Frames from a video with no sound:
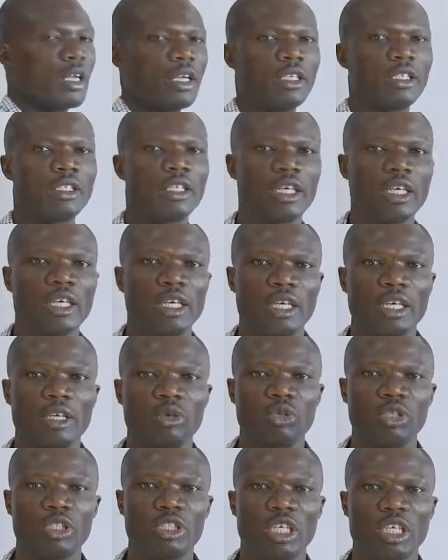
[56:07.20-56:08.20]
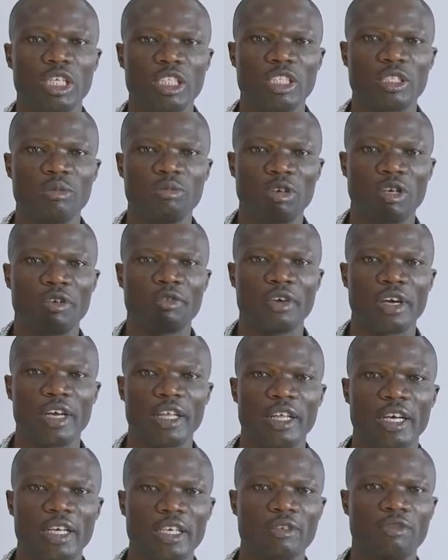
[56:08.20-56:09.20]
Second, we say simplify
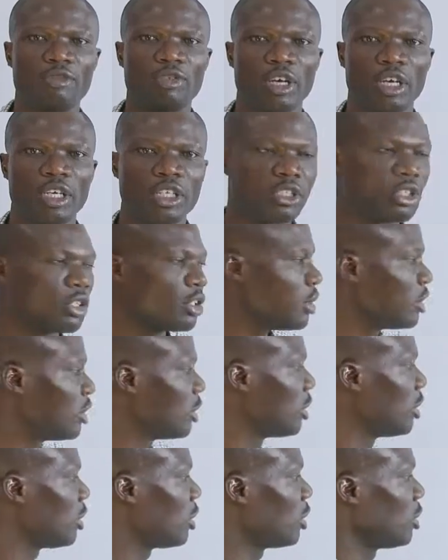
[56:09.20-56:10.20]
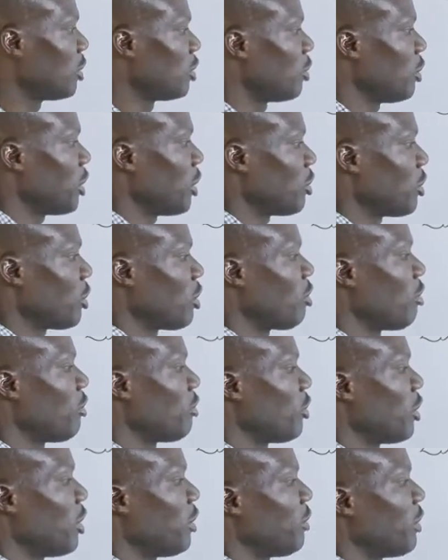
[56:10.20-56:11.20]
that fraction. So we are talking of
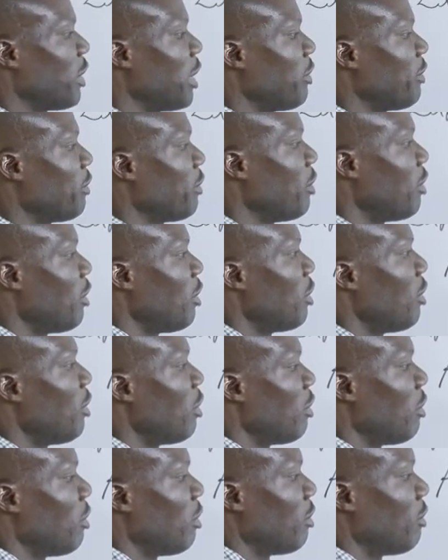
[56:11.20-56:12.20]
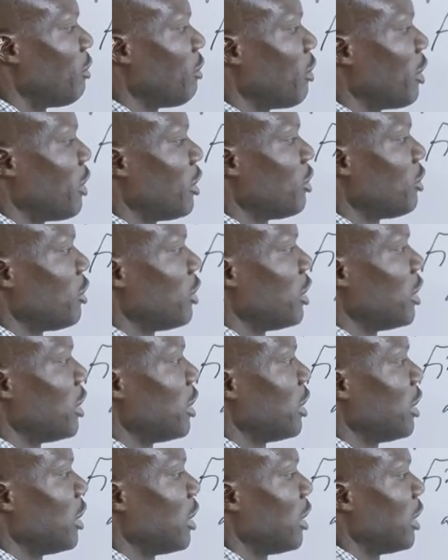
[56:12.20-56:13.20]
25 of
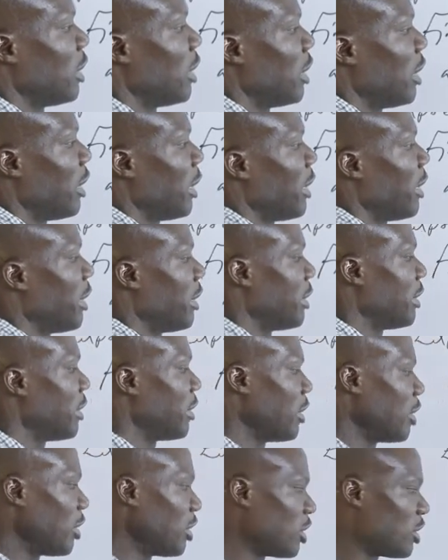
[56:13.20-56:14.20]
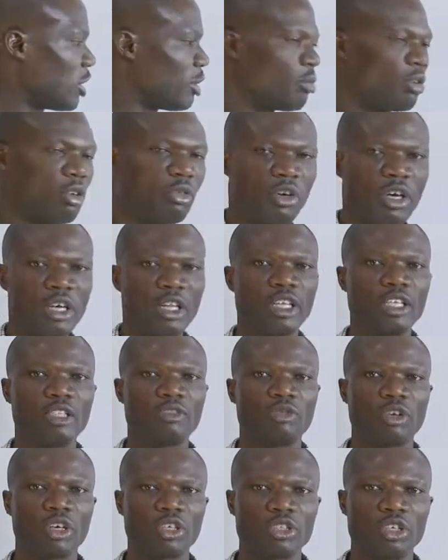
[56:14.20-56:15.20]
128. Simplify this
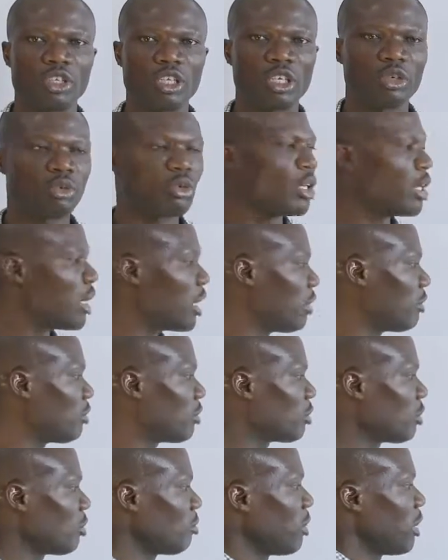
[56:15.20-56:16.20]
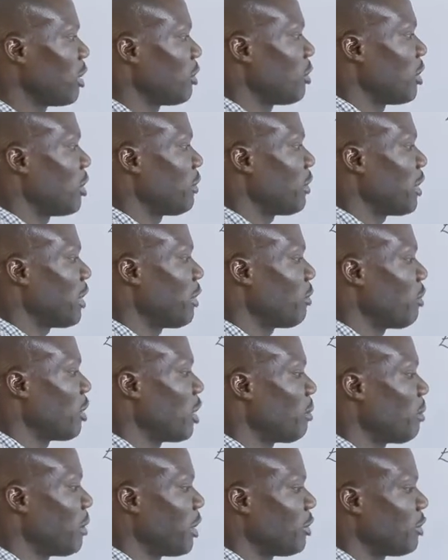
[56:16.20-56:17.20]
fraction that we have. So by 25,
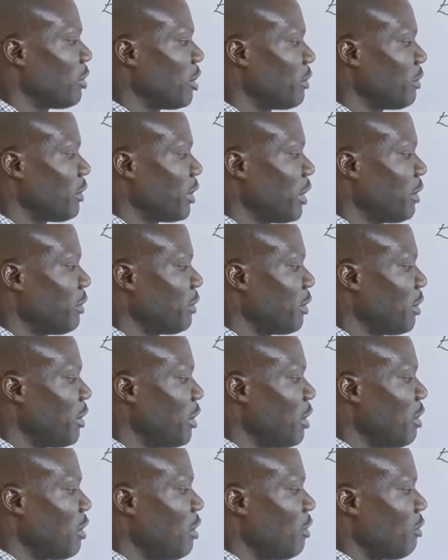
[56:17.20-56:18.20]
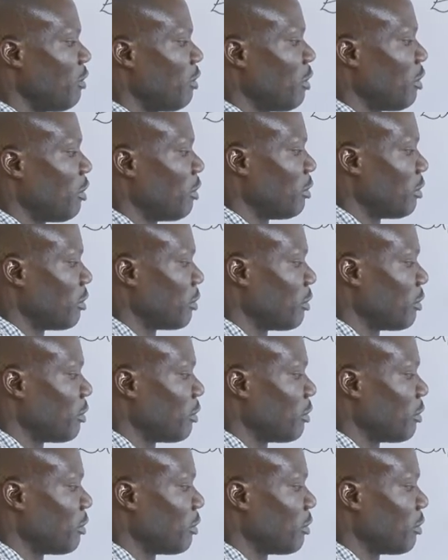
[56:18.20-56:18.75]
1 by 25, 4.